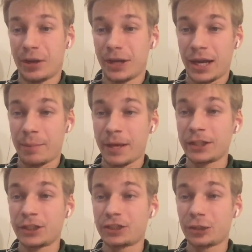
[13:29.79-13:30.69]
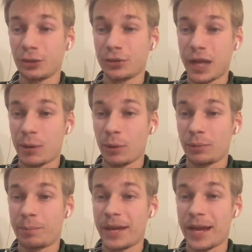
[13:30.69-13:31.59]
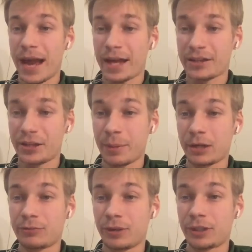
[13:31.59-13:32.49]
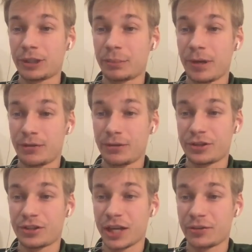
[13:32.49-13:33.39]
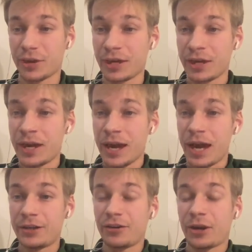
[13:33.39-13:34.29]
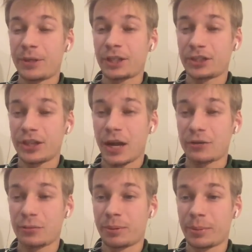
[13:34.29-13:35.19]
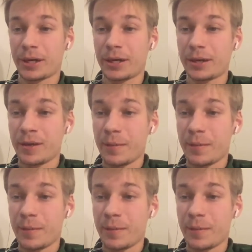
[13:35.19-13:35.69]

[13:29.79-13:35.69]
Okay, manager told that I will be asked about valuation methods, etc. Any recommendations how to prepare?